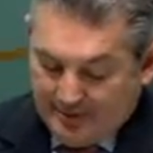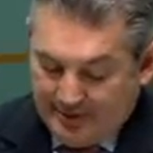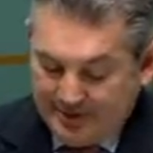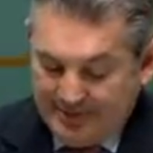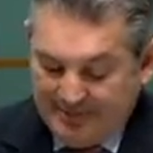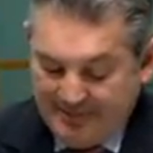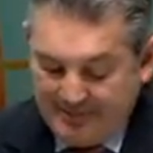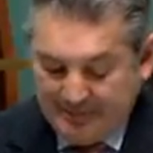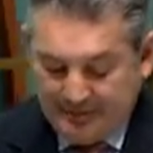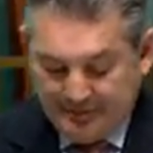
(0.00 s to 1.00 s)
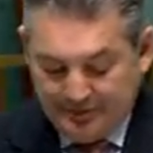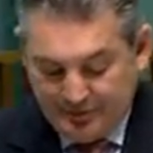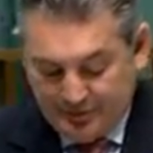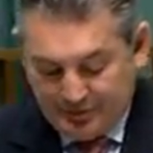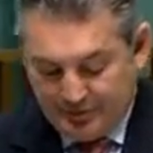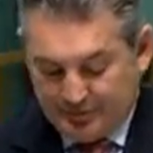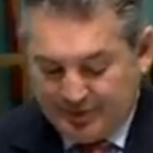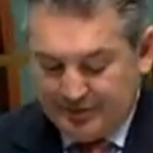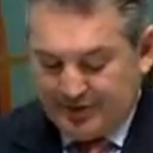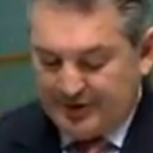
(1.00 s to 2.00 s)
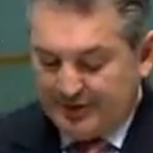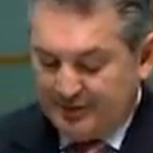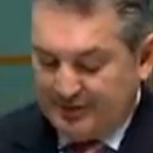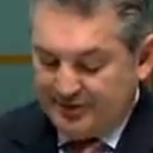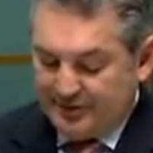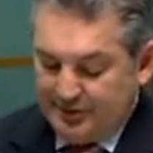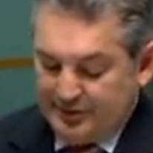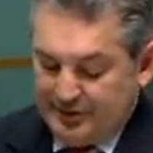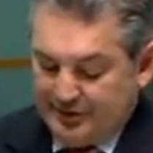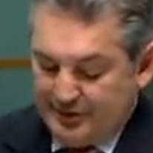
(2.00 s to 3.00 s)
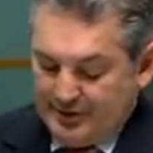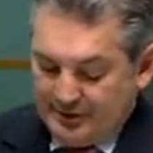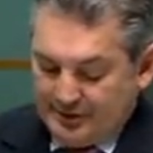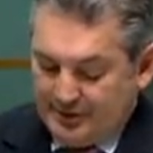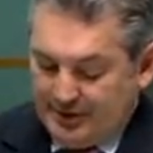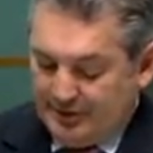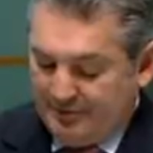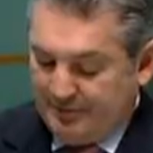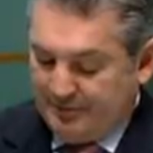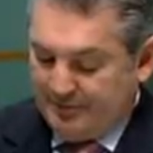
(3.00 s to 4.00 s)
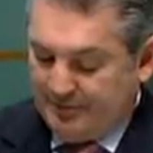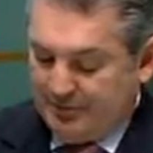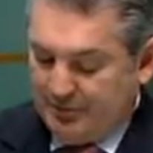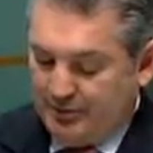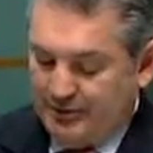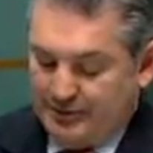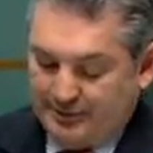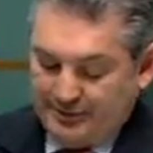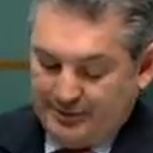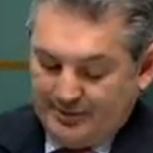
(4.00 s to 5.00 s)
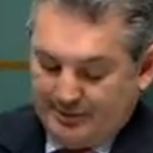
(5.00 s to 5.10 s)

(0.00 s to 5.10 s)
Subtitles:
These amendments have been introduced to address a number of uncertainties surrounding provisions for employees